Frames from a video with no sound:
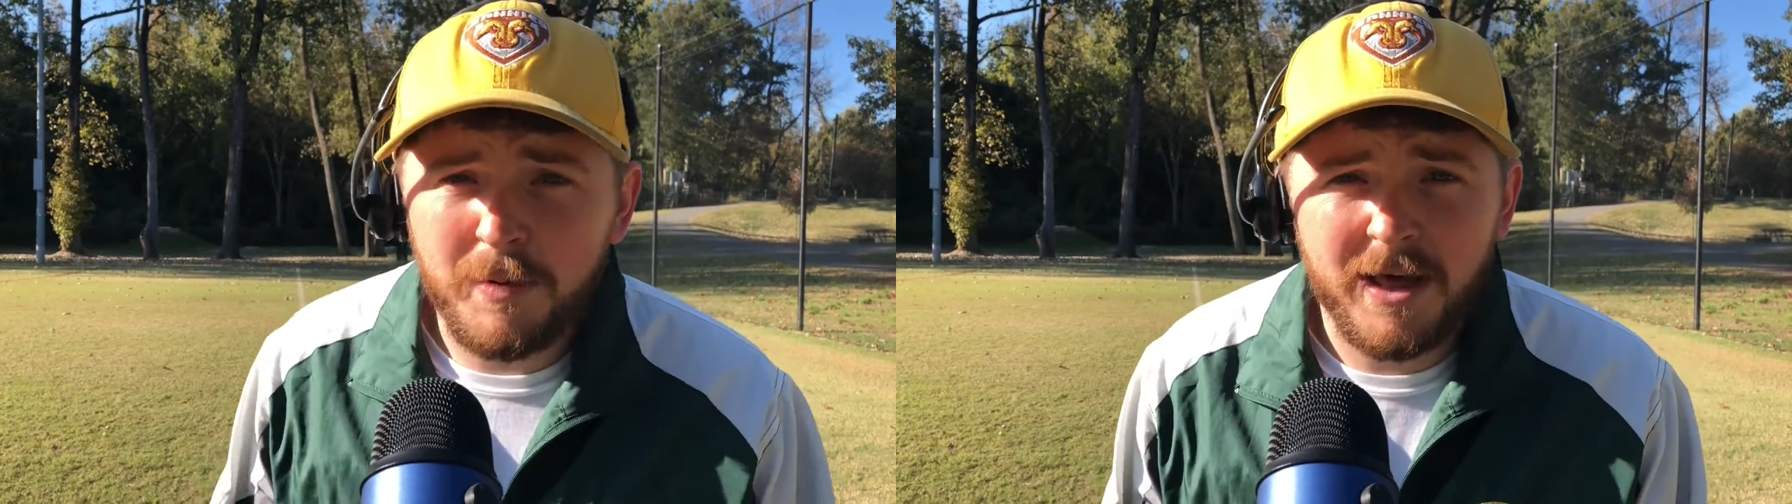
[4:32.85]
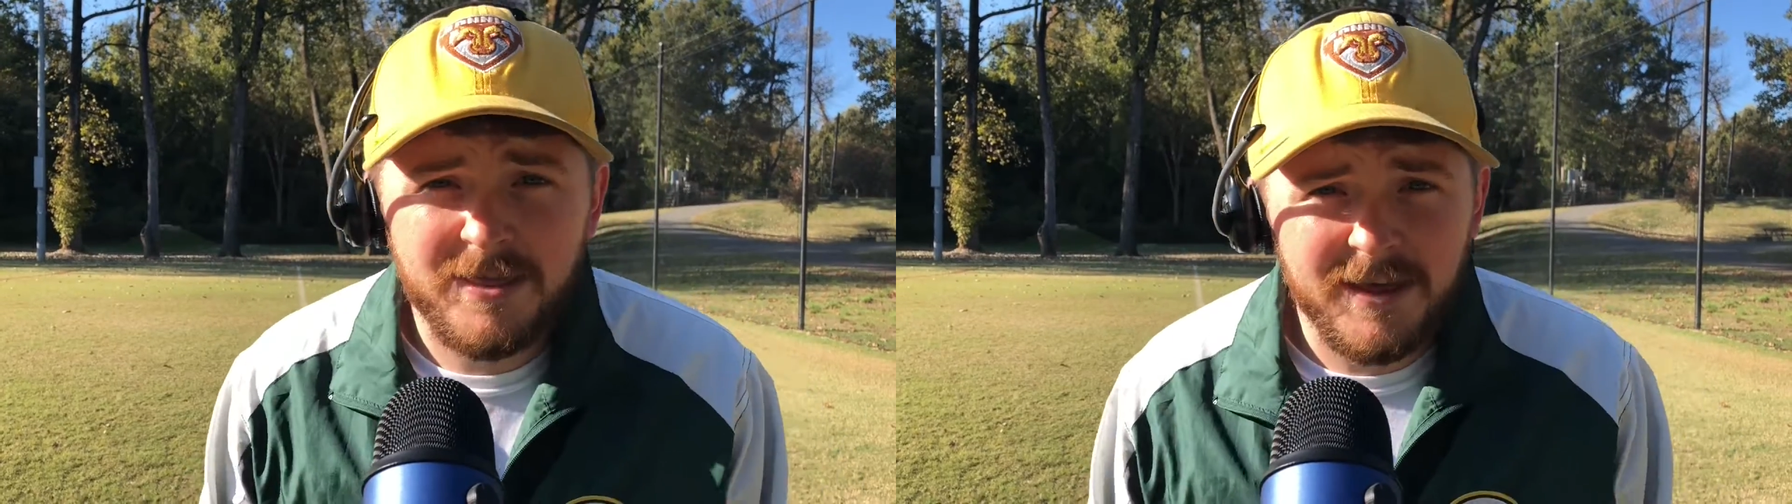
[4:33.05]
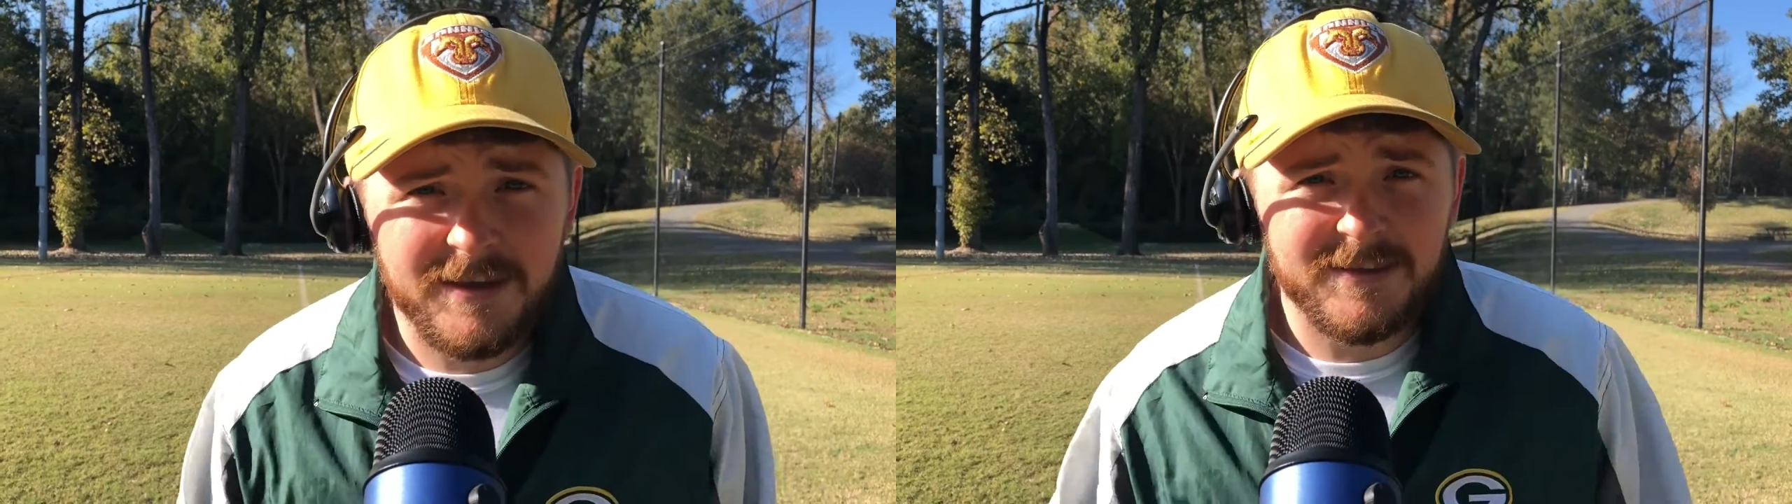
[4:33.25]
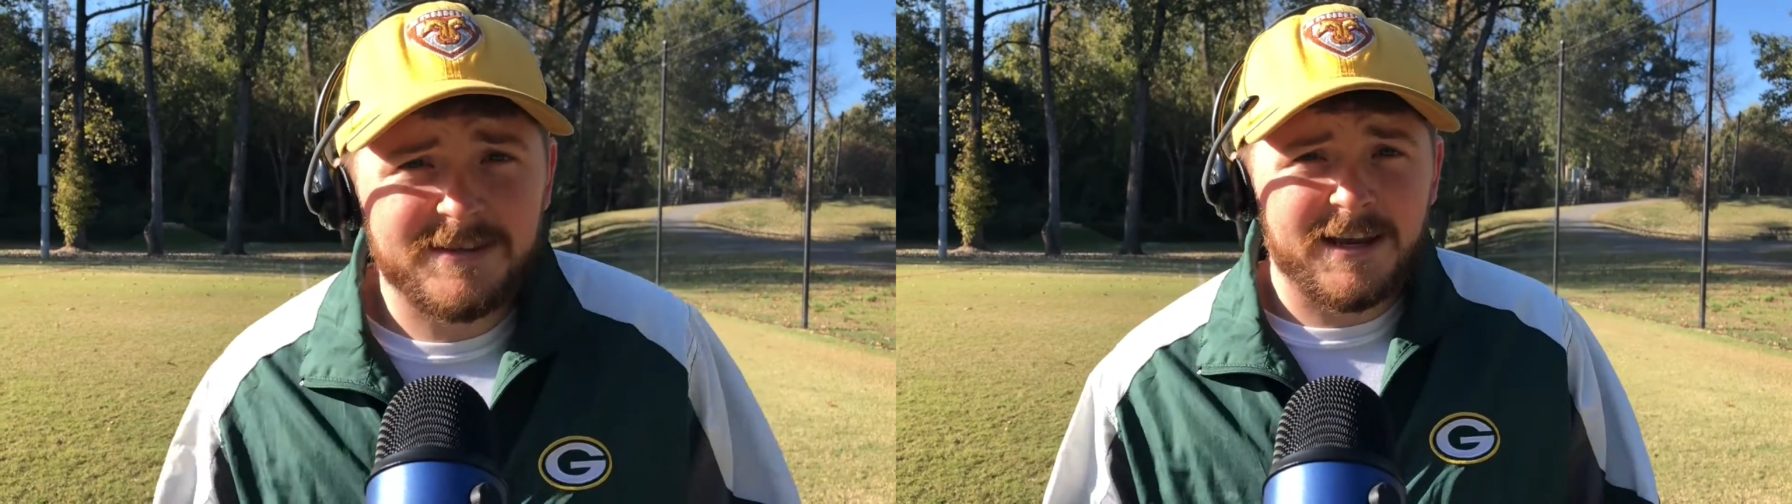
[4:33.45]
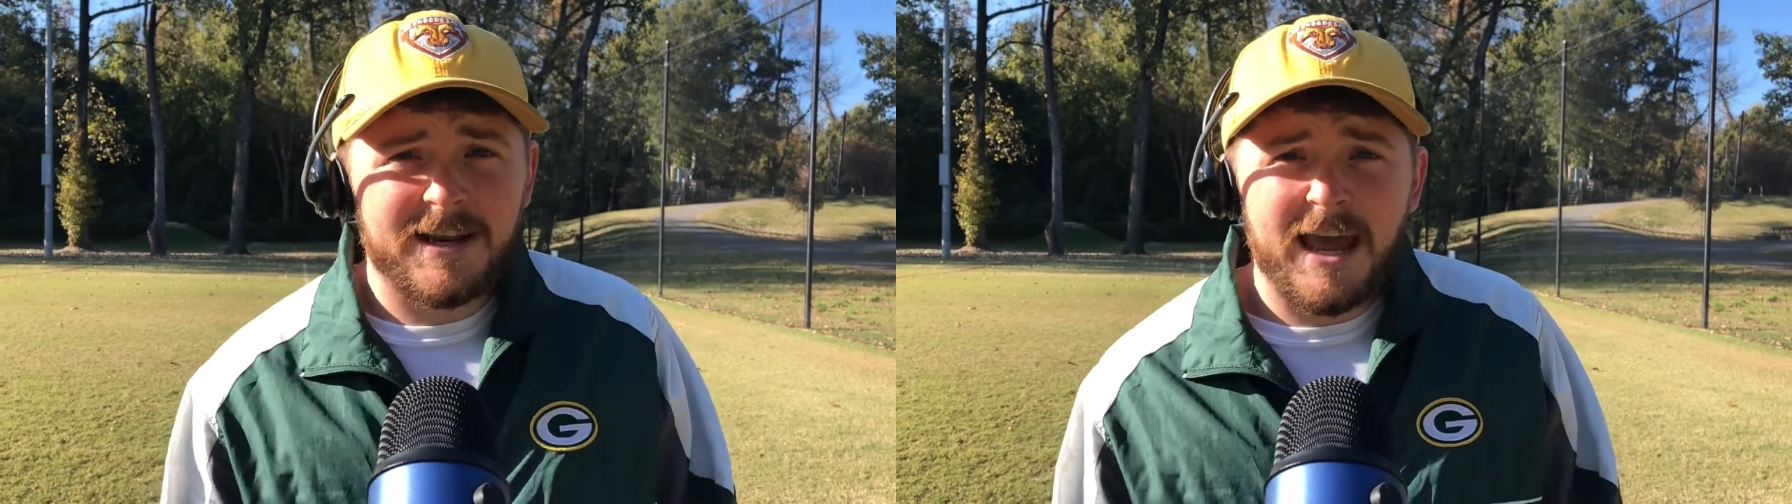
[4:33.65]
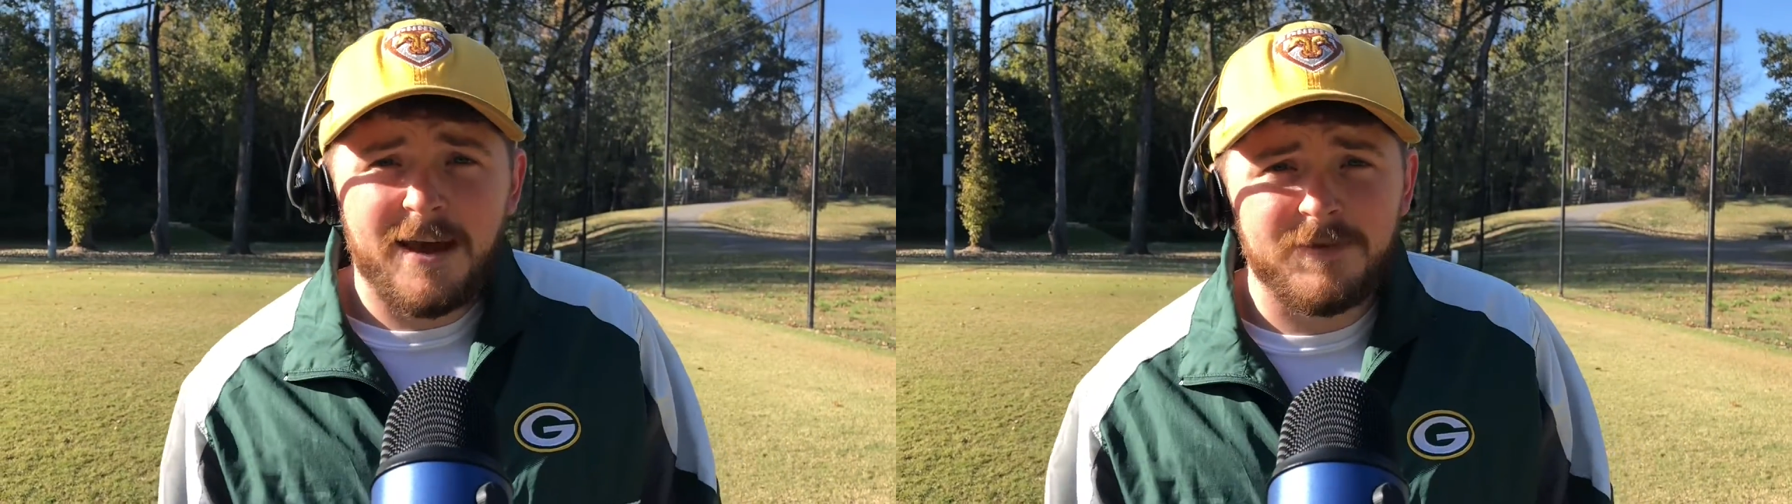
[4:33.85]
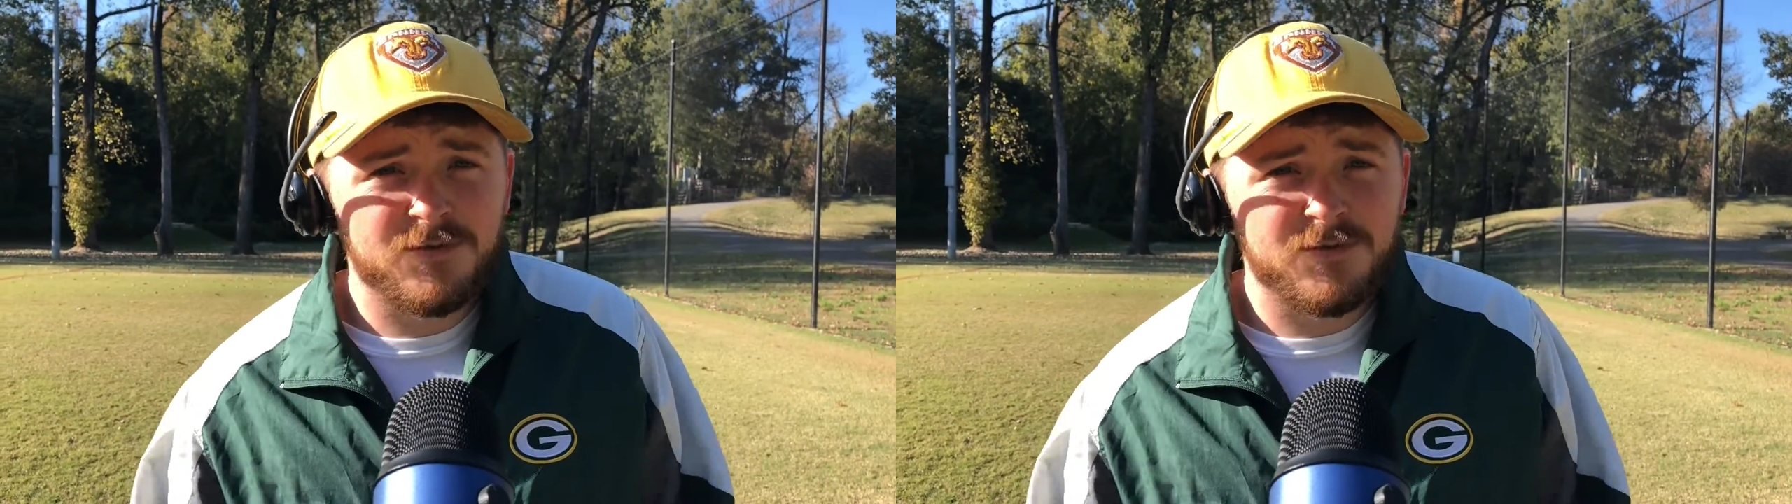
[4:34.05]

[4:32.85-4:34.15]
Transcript: but I think in the second half,